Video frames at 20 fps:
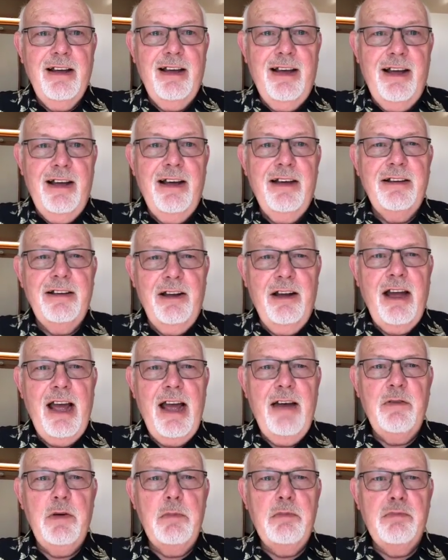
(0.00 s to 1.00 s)
uh, you know,
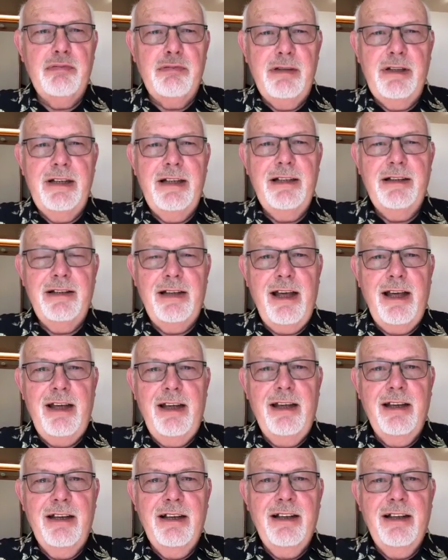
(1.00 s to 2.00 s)
have a brilliant day.